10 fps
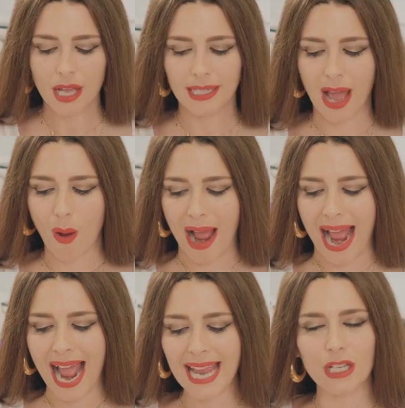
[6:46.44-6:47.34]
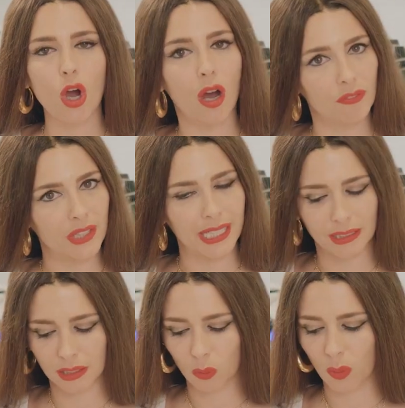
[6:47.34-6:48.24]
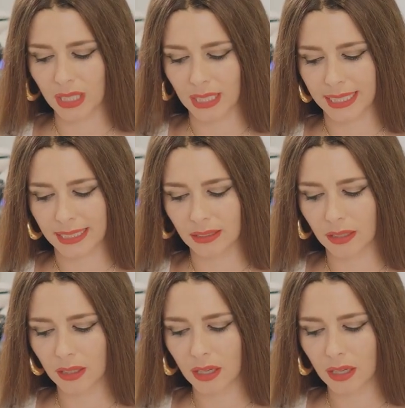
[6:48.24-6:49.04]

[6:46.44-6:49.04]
Now I cover it with a lid